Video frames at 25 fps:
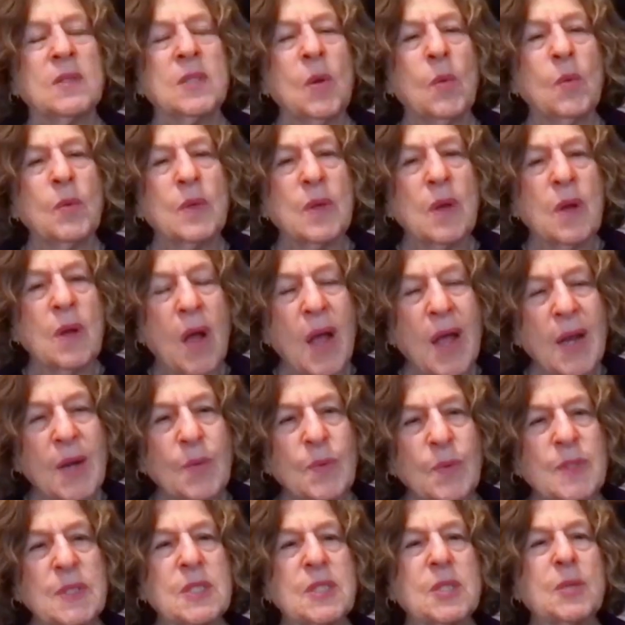what God
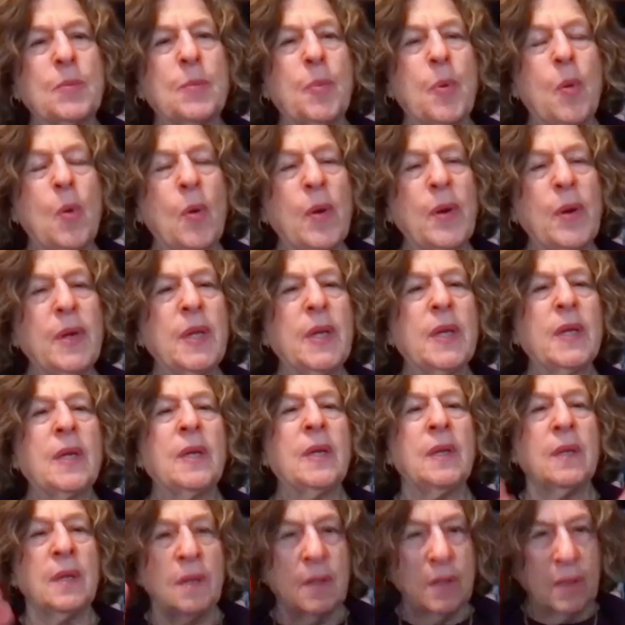was
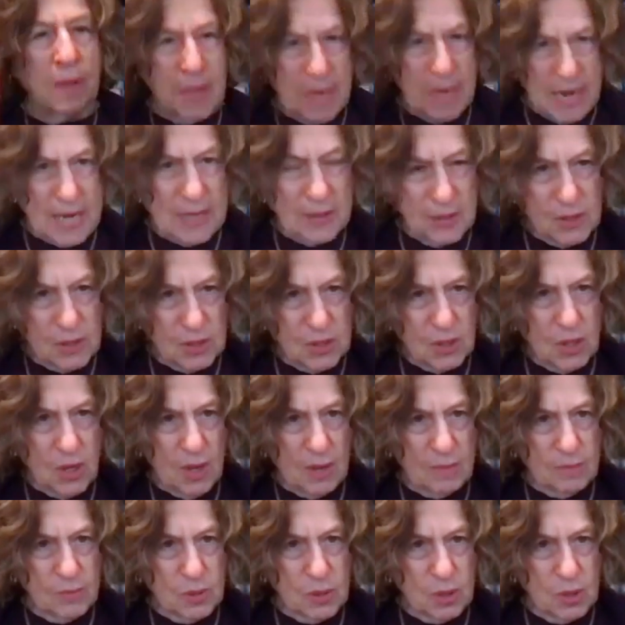supporting, now's the
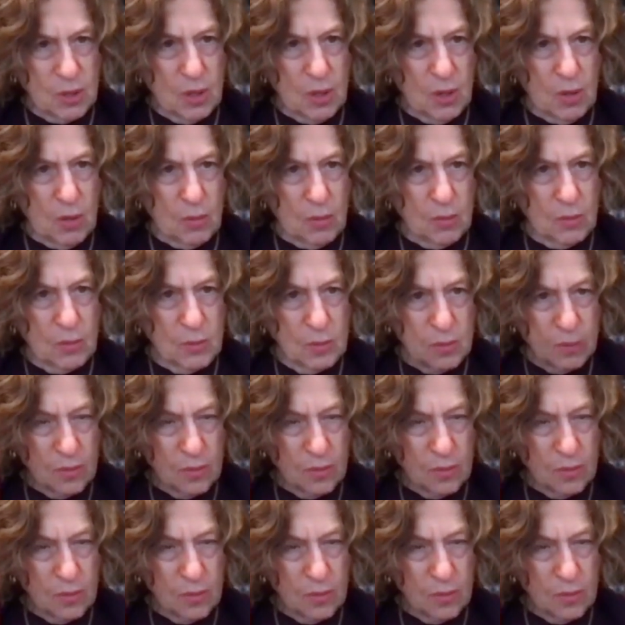time to go.